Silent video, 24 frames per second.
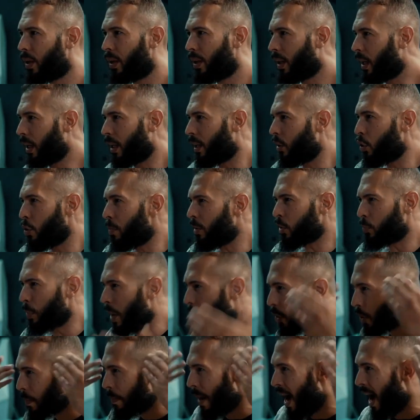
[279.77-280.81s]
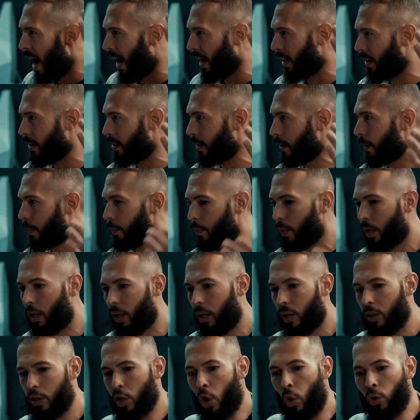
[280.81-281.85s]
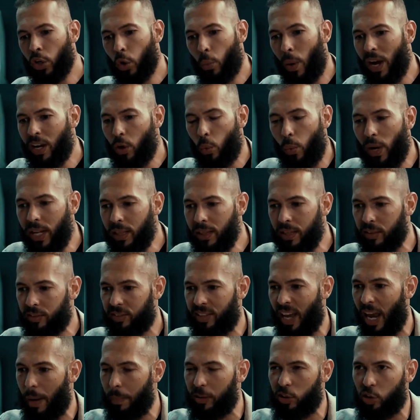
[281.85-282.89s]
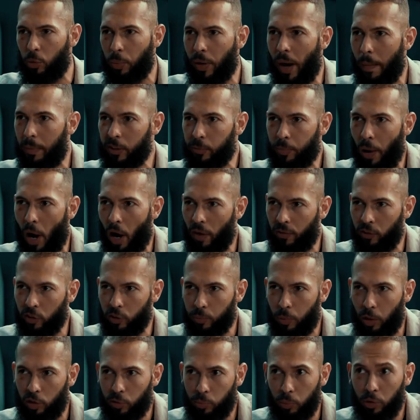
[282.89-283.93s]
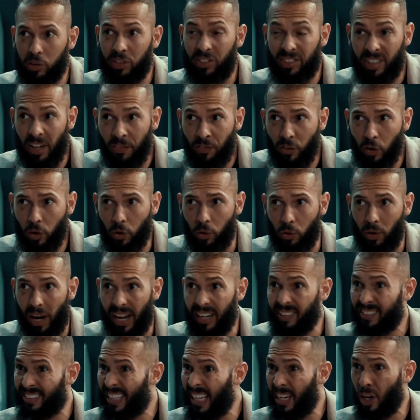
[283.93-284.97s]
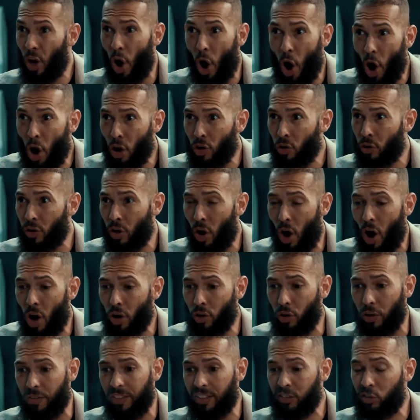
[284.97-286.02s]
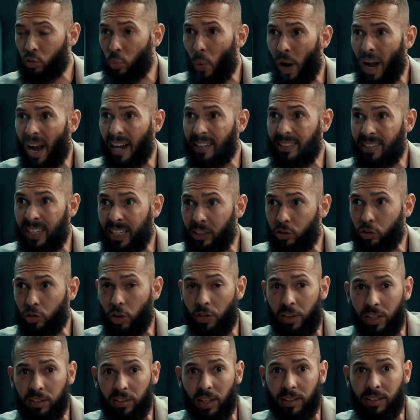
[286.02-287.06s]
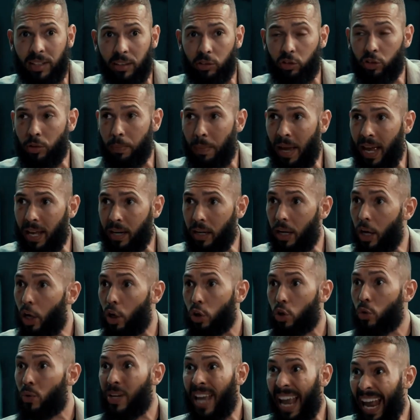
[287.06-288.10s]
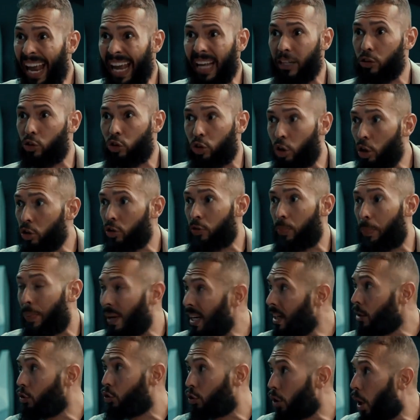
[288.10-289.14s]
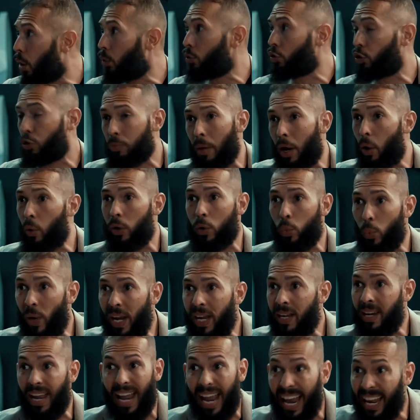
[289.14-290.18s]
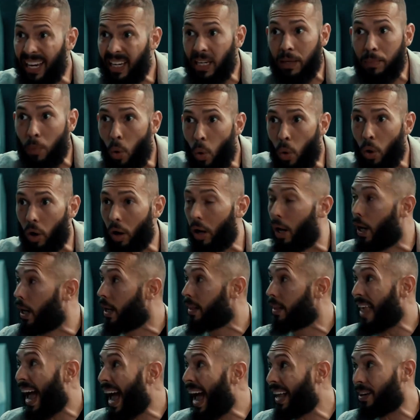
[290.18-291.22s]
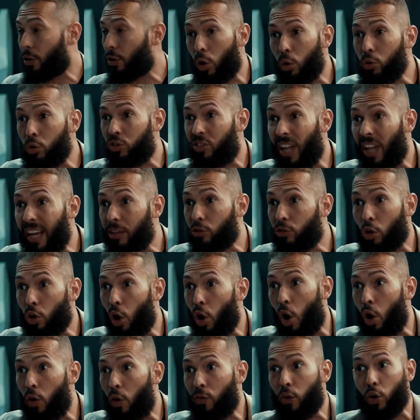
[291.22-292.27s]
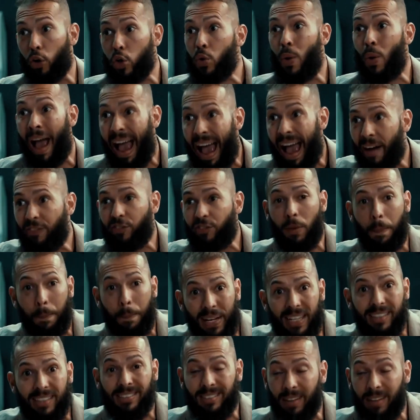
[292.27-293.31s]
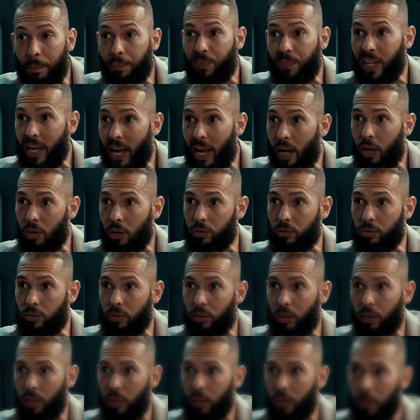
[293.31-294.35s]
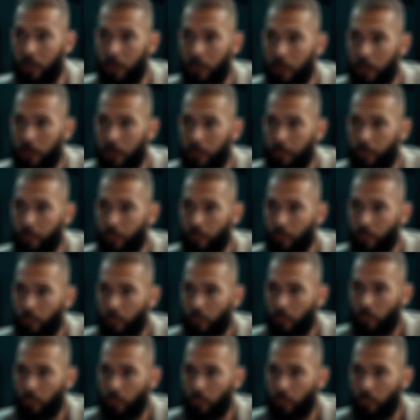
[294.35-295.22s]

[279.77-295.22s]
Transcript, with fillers: You must be out of your mind. The only way to win this game is to become as powerful as possible. It's difficult, and it's getting harder and harder, and this is why I teach the things I teach to men. You can't just be Joe Schmo and win anymore. Those days are over. You have to be something else. The challenge those young men